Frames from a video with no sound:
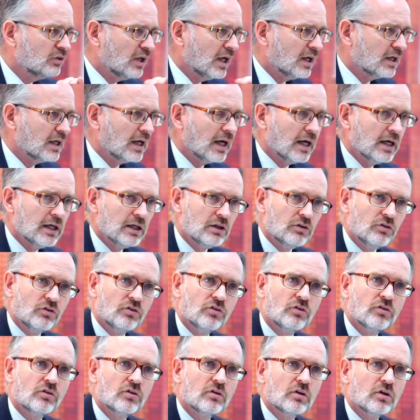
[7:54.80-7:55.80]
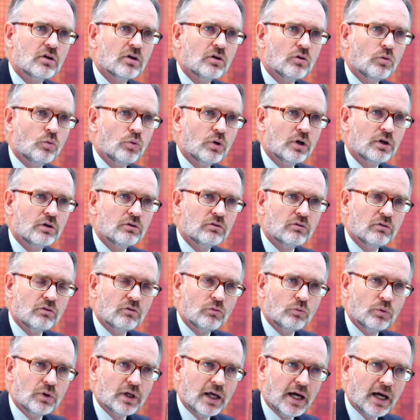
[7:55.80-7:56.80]
decades,
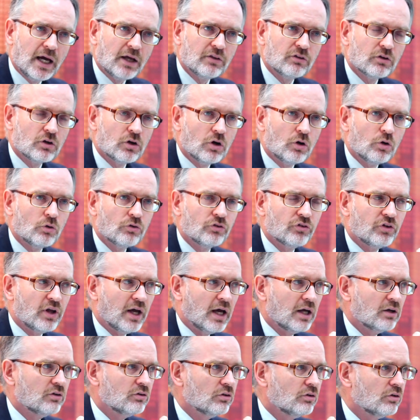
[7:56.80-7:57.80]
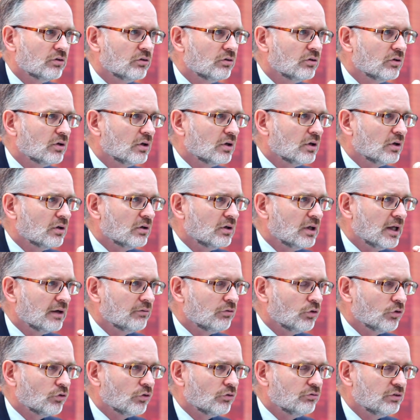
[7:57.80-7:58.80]
when we had the gold standard,
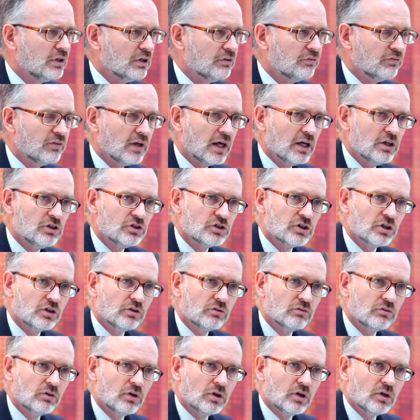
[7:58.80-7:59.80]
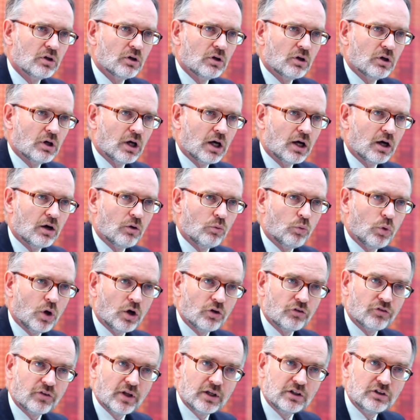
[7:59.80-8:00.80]
levels of deflation, uh,
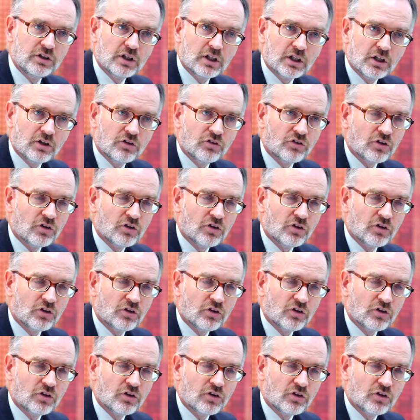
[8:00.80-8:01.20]
whilst they did